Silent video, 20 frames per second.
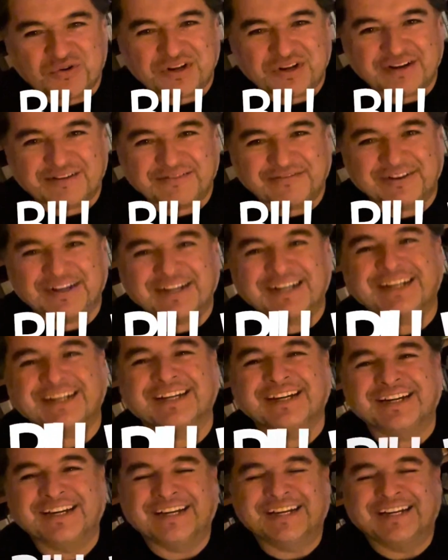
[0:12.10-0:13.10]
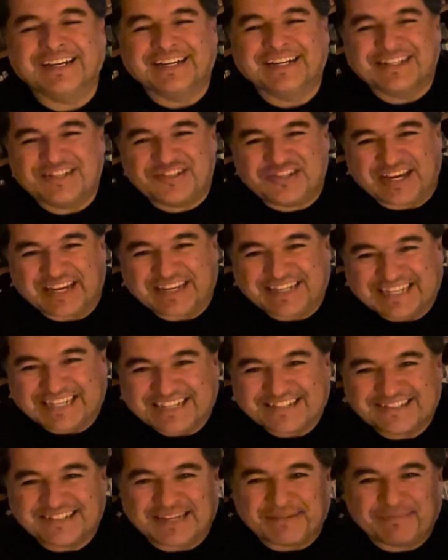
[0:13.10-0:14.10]
of
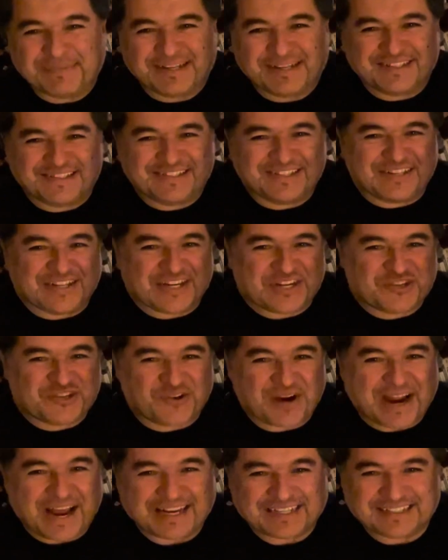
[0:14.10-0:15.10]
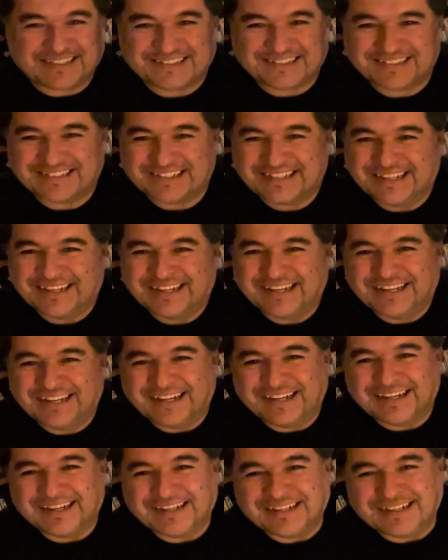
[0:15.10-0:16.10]
JD's Deep Cut Sunday Tracks,
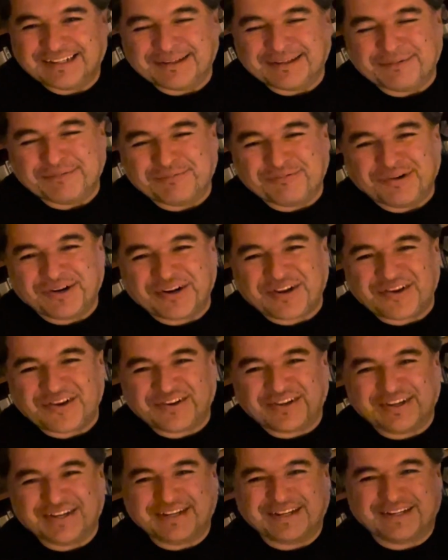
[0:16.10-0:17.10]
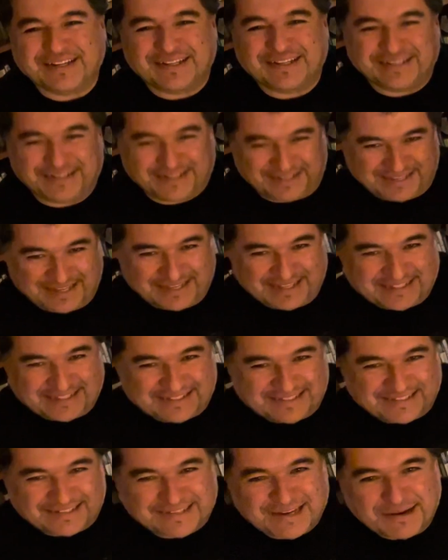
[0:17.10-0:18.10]
where you can get
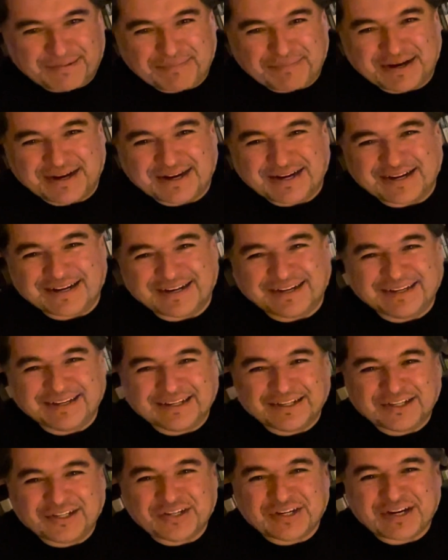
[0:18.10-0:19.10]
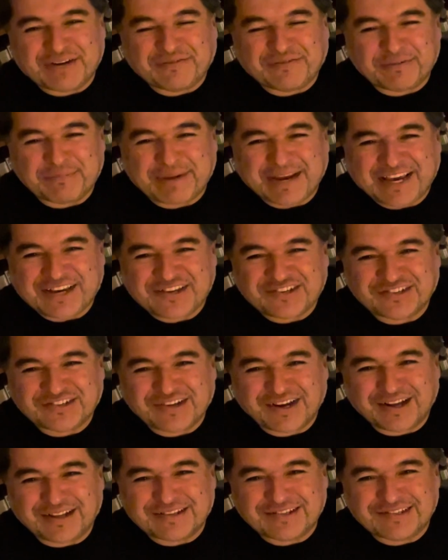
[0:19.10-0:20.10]
some good information
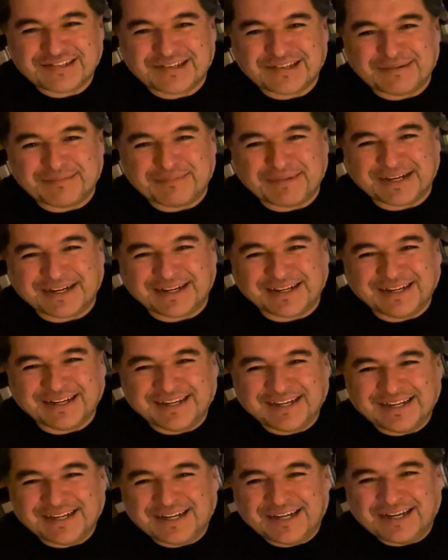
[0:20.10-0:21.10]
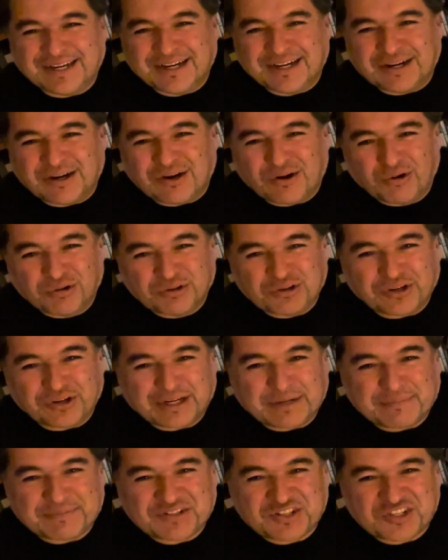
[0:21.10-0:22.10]
on some older
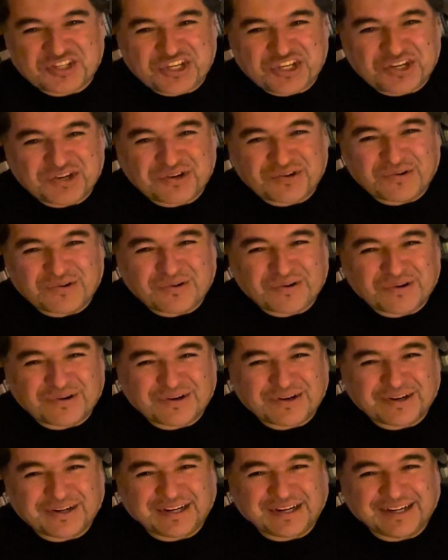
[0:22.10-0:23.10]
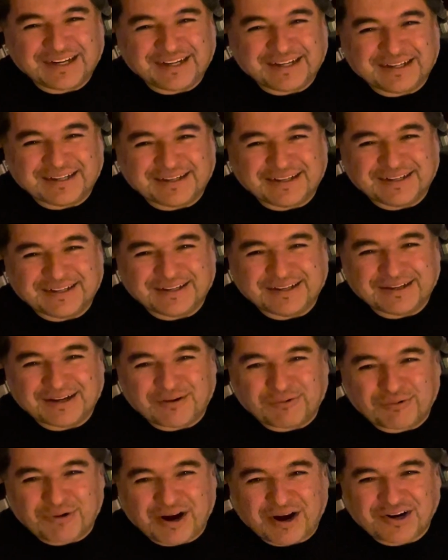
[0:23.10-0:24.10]
and obscure
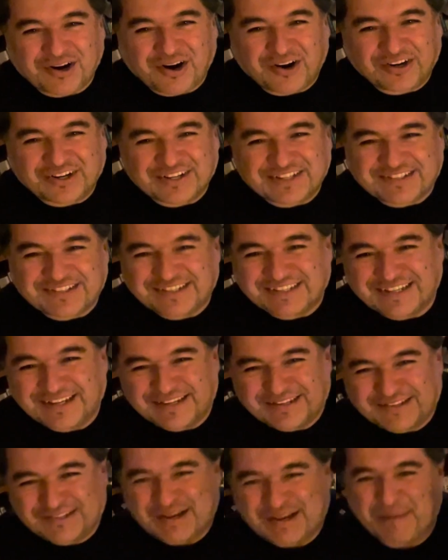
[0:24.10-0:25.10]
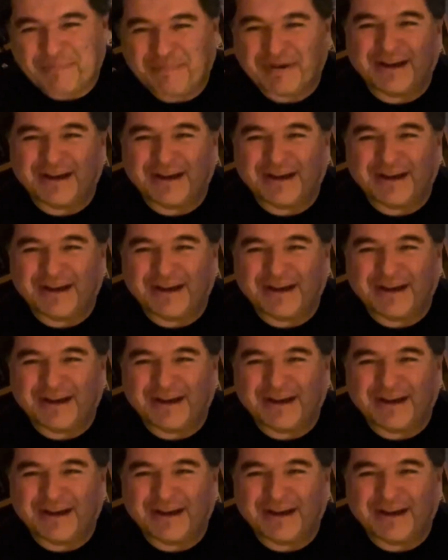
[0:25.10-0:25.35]
rock artists, some